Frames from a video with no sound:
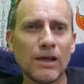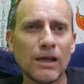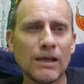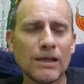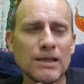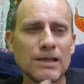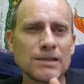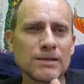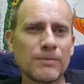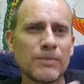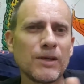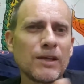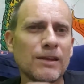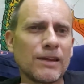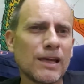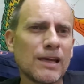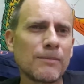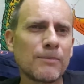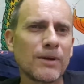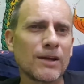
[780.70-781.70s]
a big
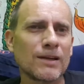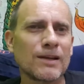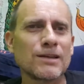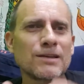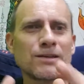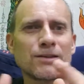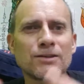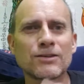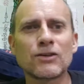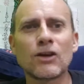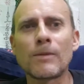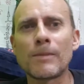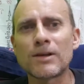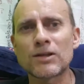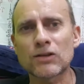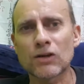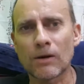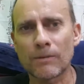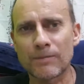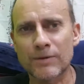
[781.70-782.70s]
thing, but there's so
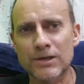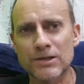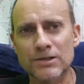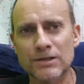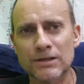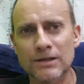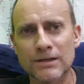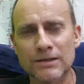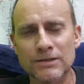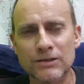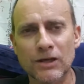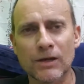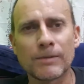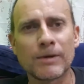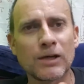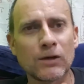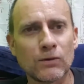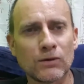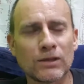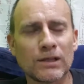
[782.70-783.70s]
much competition. There's so many good